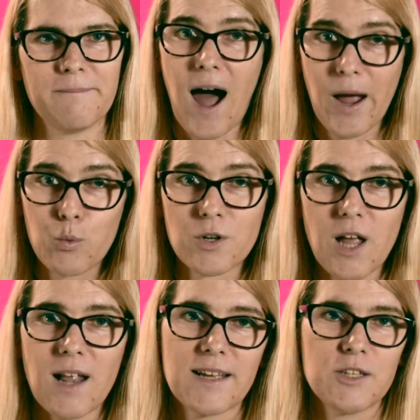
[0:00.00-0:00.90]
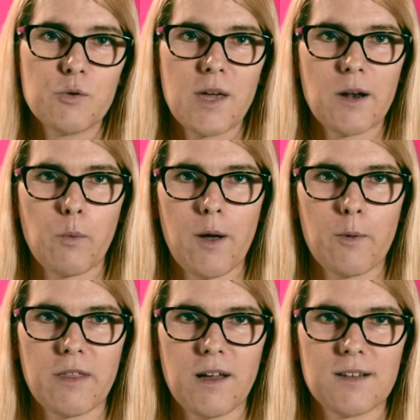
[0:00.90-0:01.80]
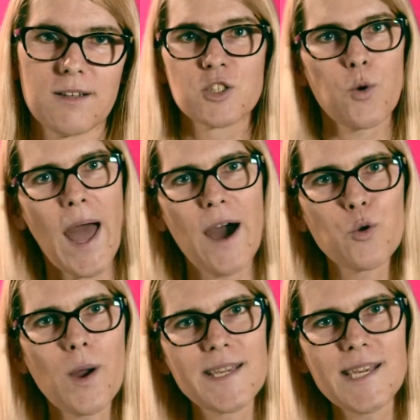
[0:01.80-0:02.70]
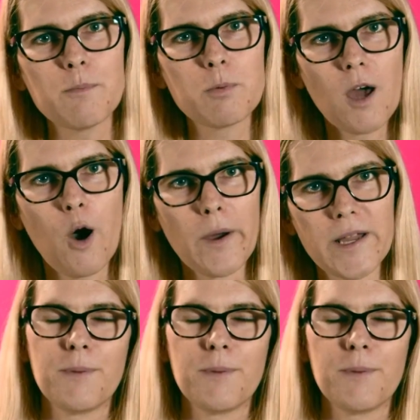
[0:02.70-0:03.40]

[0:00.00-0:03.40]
I will not let you get away with it. So how do I keep going?